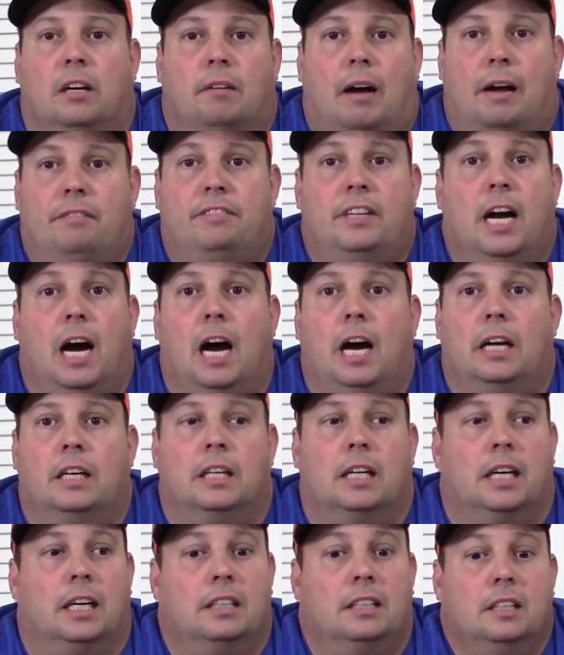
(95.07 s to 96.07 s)
I've
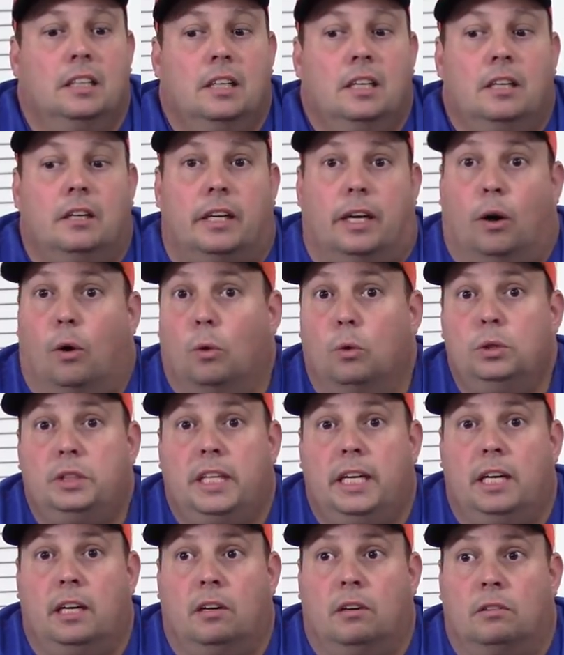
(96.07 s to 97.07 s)
got an Old
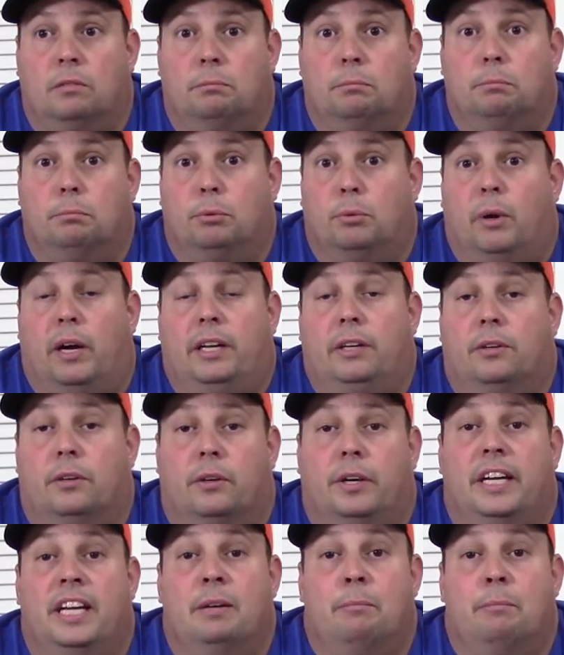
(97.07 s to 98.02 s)
Town Predator